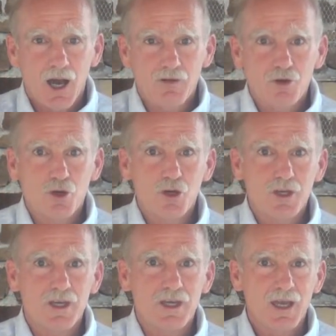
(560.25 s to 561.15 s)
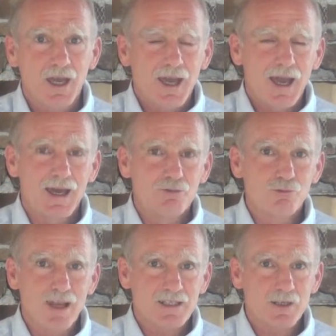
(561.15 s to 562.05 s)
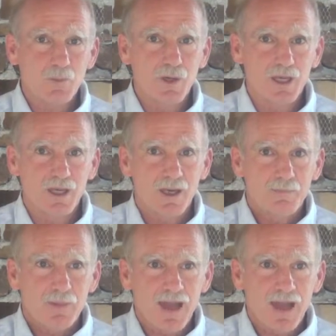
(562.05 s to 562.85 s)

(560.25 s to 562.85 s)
of cooking and recipe